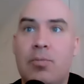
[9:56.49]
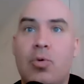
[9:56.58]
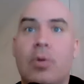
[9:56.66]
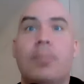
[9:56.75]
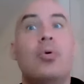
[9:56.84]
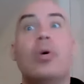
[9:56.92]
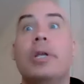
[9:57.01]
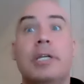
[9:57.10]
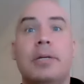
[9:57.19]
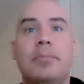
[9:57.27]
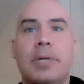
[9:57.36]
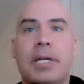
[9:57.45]
more
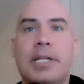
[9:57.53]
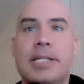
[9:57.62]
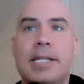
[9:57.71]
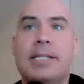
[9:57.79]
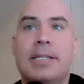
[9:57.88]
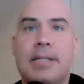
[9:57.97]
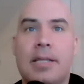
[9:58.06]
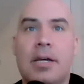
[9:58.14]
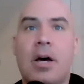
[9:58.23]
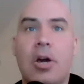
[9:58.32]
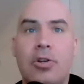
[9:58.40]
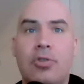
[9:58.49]
poignant because it is the
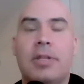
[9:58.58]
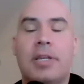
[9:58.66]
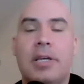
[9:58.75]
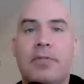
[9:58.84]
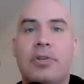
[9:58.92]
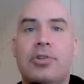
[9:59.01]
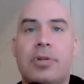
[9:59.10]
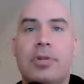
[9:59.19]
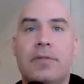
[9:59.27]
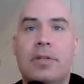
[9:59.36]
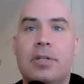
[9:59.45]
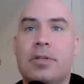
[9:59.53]
100th anniversary
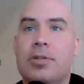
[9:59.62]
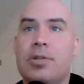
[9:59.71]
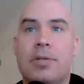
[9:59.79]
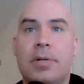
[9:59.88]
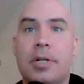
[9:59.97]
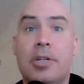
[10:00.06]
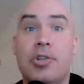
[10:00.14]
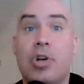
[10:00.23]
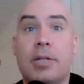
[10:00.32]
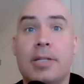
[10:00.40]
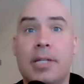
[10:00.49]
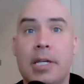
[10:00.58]
of such an
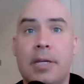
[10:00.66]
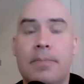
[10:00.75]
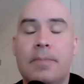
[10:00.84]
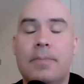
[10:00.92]
atrocity.